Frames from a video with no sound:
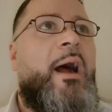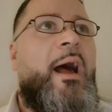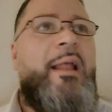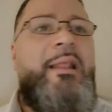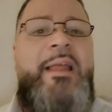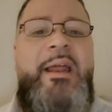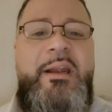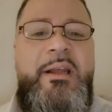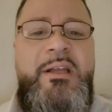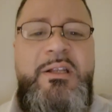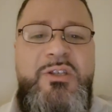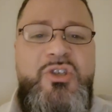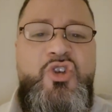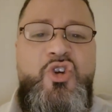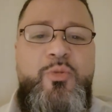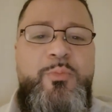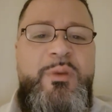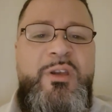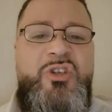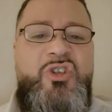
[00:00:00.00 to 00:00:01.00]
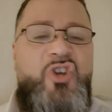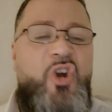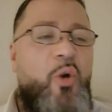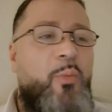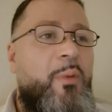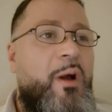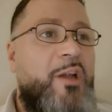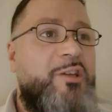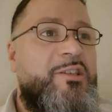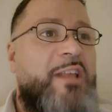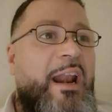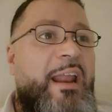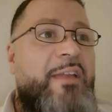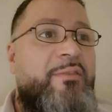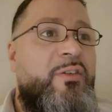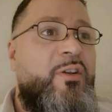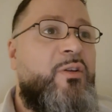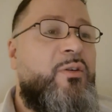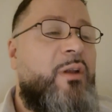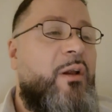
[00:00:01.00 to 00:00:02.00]
I let it consume me so much that I
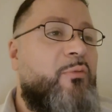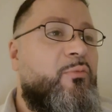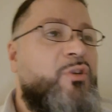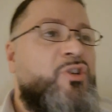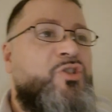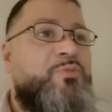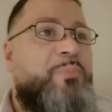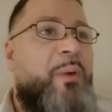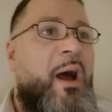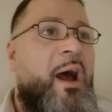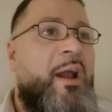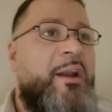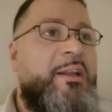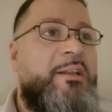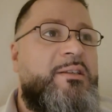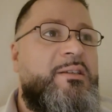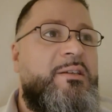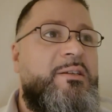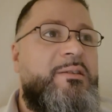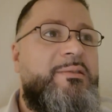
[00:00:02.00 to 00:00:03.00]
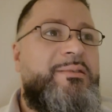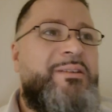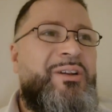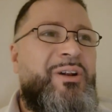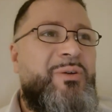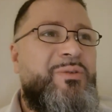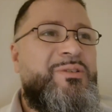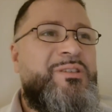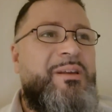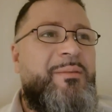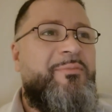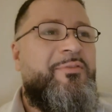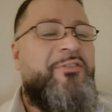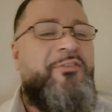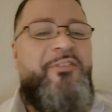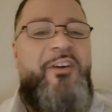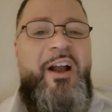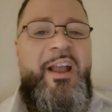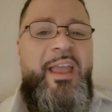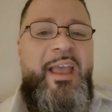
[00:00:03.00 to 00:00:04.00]
even responded to, you know, some
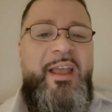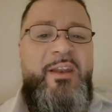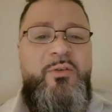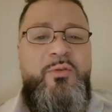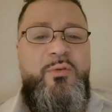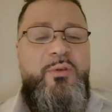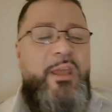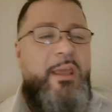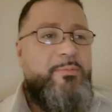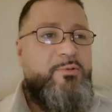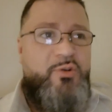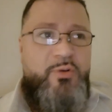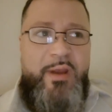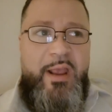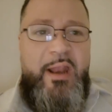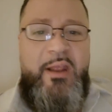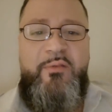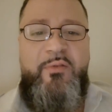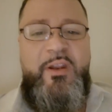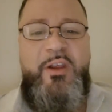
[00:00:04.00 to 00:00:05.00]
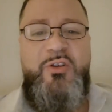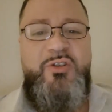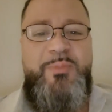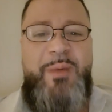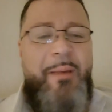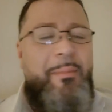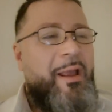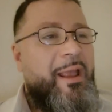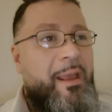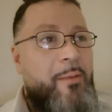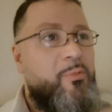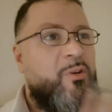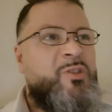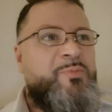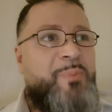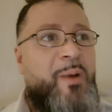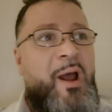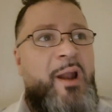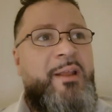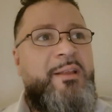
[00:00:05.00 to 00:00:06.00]
fuckhead who keeps creating videos about me. I kept
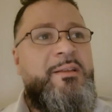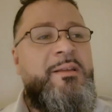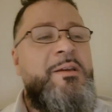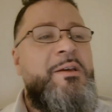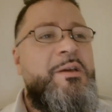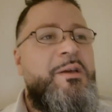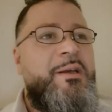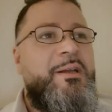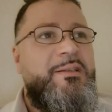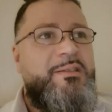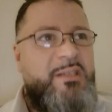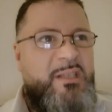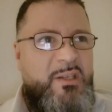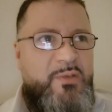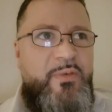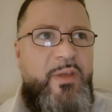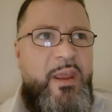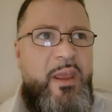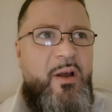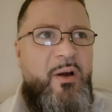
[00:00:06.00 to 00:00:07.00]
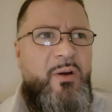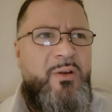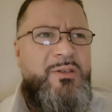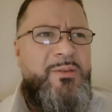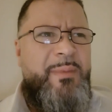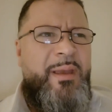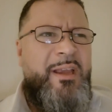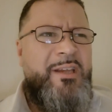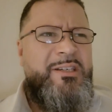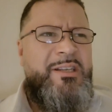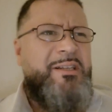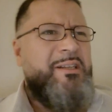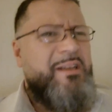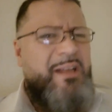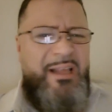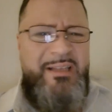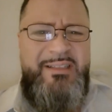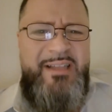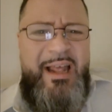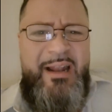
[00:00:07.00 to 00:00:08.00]
responding to his videos and making shit. That
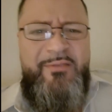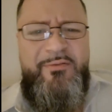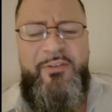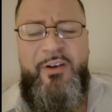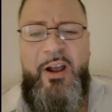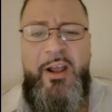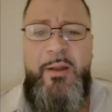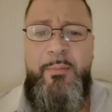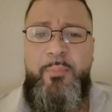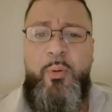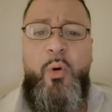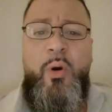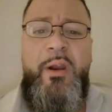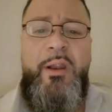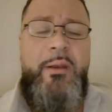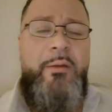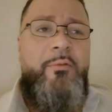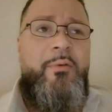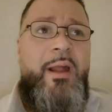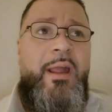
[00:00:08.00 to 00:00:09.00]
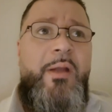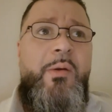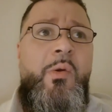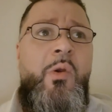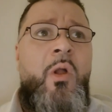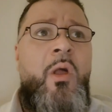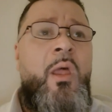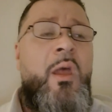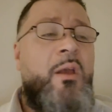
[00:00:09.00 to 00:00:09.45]
guy's not fucking important, right?